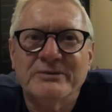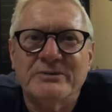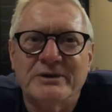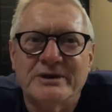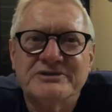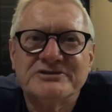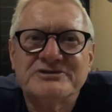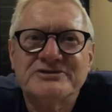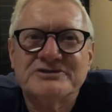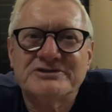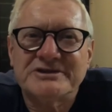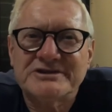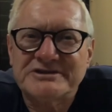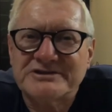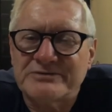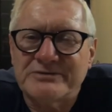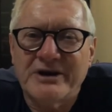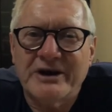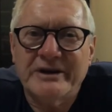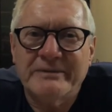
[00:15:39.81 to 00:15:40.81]
were just
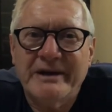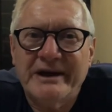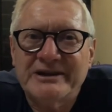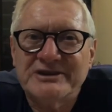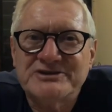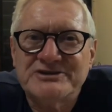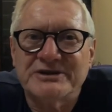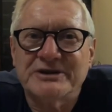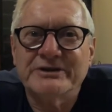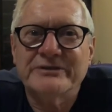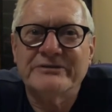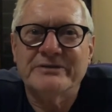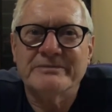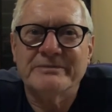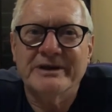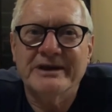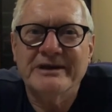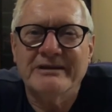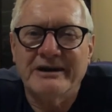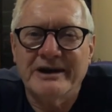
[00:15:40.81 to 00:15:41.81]
the right amount of chilli for
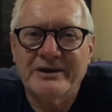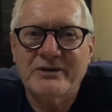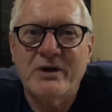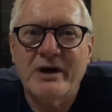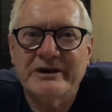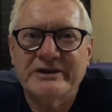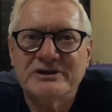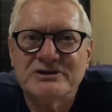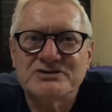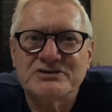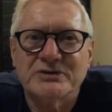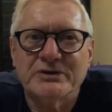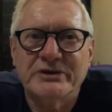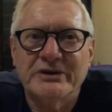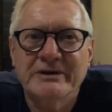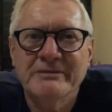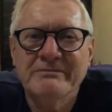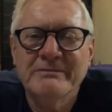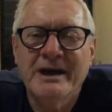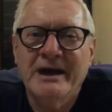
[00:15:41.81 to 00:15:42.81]
me. I quite enjoyed
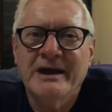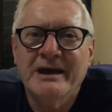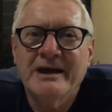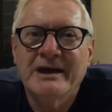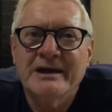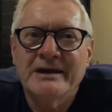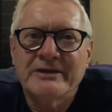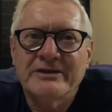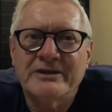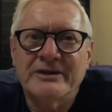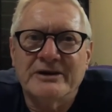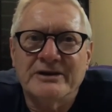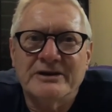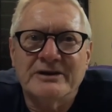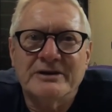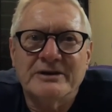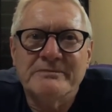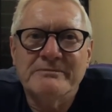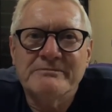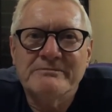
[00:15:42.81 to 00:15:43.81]
them.
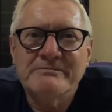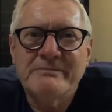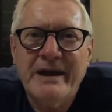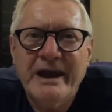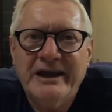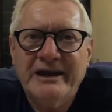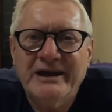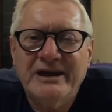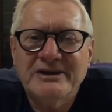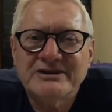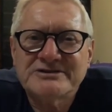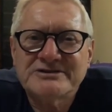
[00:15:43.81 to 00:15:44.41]
The mango